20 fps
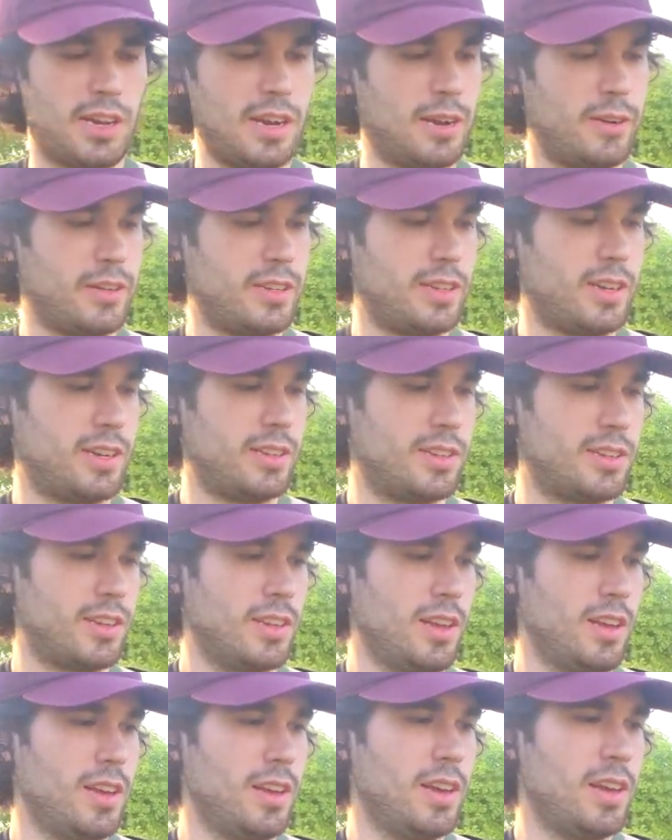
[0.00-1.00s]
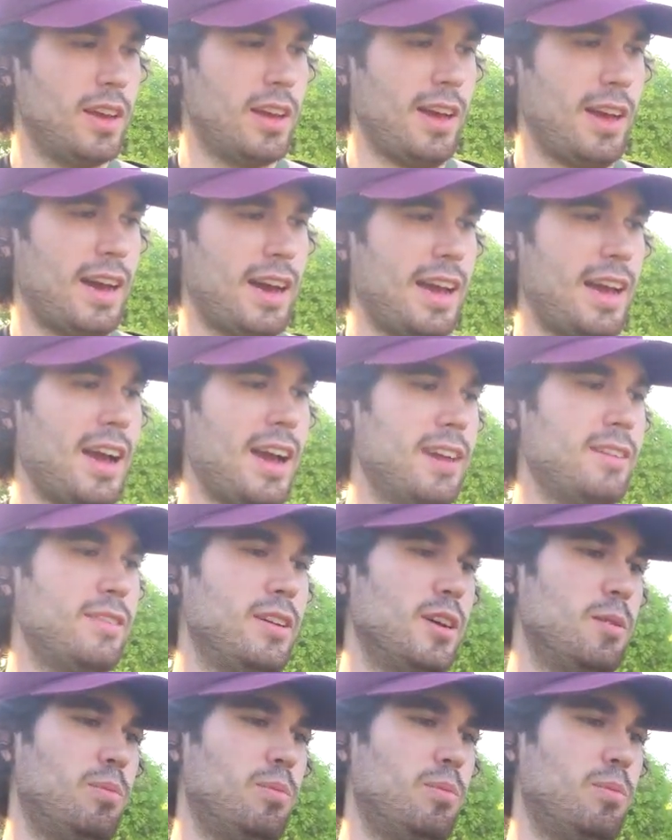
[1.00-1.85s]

how it does. I have a